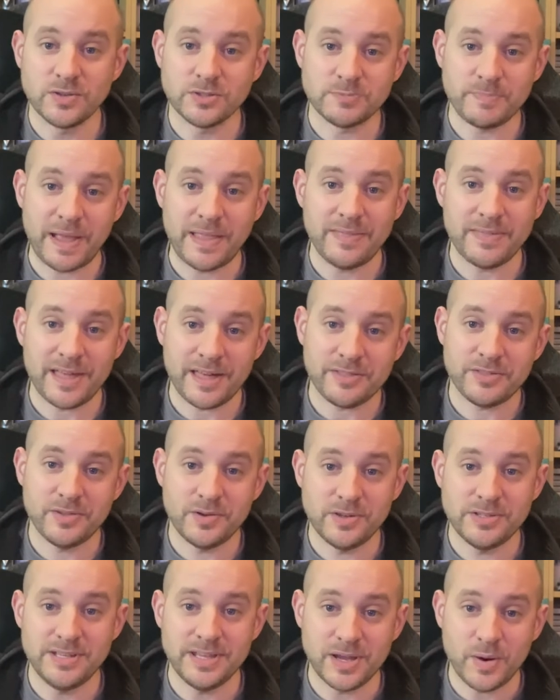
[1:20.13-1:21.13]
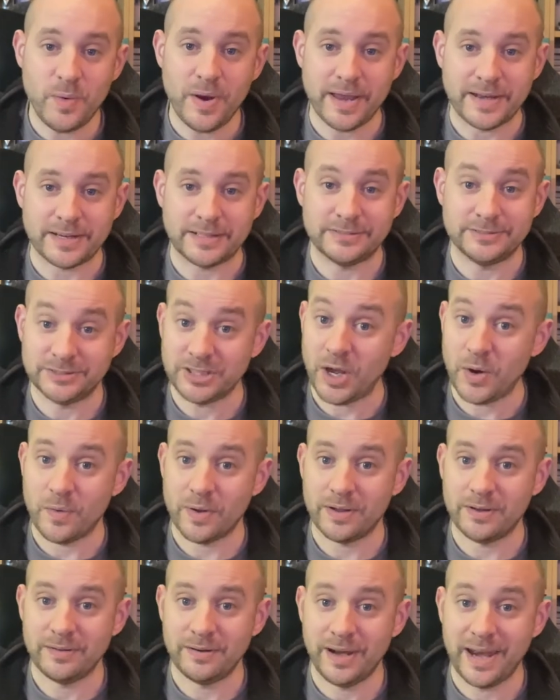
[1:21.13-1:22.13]
could spend that 30 quid. So,
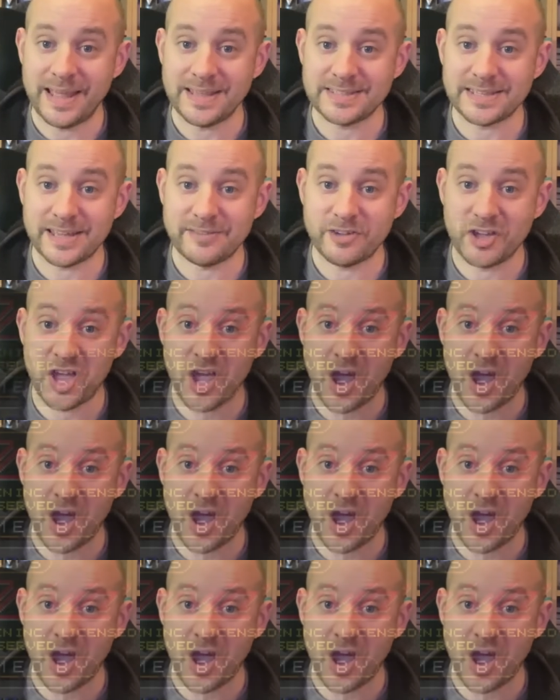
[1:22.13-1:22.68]
let's have a